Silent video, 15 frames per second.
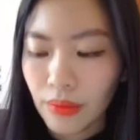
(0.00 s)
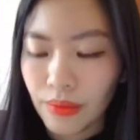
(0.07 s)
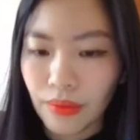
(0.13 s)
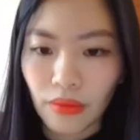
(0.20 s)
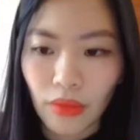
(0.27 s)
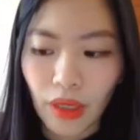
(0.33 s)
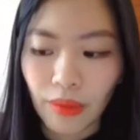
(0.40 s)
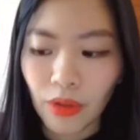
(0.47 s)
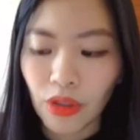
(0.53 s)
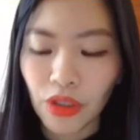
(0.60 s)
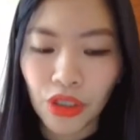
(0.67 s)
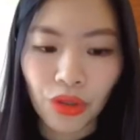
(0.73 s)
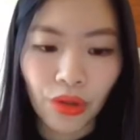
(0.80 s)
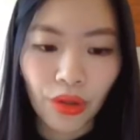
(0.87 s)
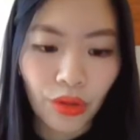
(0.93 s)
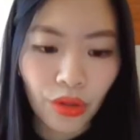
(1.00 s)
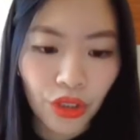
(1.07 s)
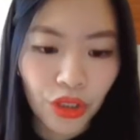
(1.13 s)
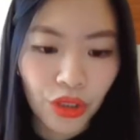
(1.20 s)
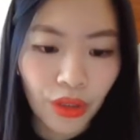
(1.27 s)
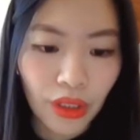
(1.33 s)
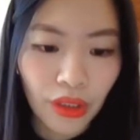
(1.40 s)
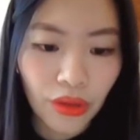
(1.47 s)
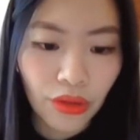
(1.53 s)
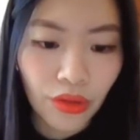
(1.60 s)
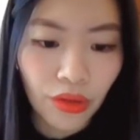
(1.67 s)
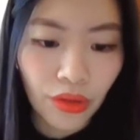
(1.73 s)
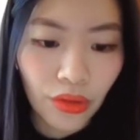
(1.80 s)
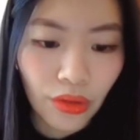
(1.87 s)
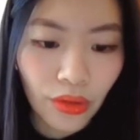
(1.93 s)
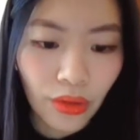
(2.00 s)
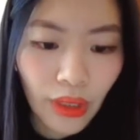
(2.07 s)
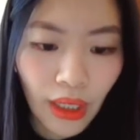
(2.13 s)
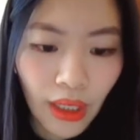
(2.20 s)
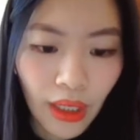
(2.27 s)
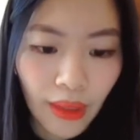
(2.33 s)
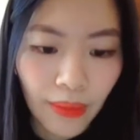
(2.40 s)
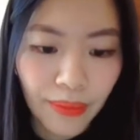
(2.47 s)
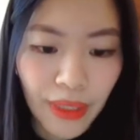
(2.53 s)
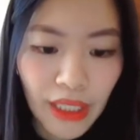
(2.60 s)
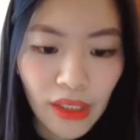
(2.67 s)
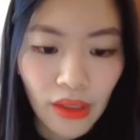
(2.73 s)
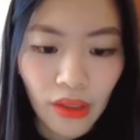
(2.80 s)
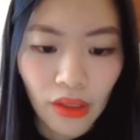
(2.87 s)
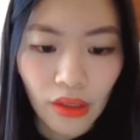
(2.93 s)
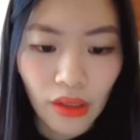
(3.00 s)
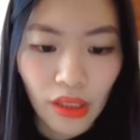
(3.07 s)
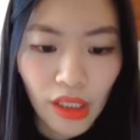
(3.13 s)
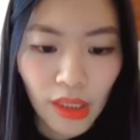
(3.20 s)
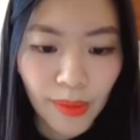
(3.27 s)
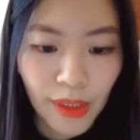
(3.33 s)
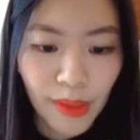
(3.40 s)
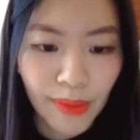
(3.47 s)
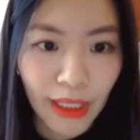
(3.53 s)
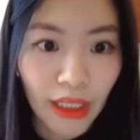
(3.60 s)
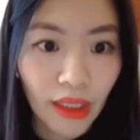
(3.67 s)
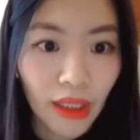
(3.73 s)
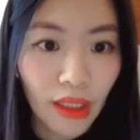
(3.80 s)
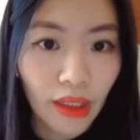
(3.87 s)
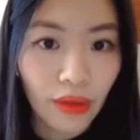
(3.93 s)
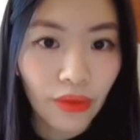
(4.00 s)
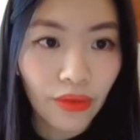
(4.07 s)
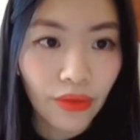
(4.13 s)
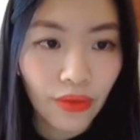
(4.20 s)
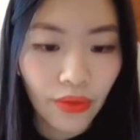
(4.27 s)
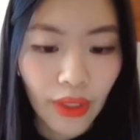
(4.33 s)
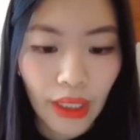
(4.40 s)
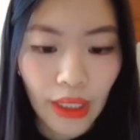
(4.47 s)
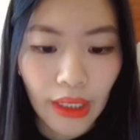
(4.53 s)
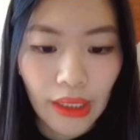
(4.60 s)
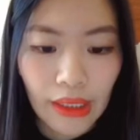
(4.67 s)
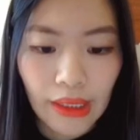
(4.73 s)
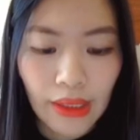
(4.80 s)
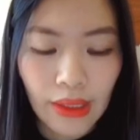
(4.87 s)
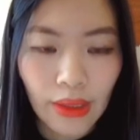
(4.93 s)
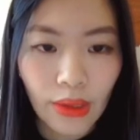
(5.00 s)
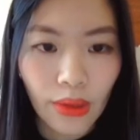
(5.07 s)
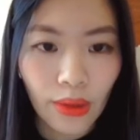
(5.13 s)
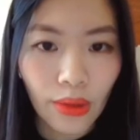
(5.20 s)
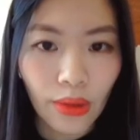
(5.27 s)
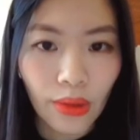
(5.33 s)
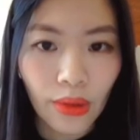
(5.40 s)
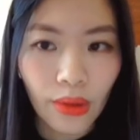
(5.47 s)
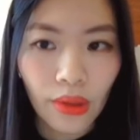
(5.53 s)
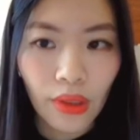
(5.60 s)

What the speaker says: going to show it to you based on the student's perspective. Okay, so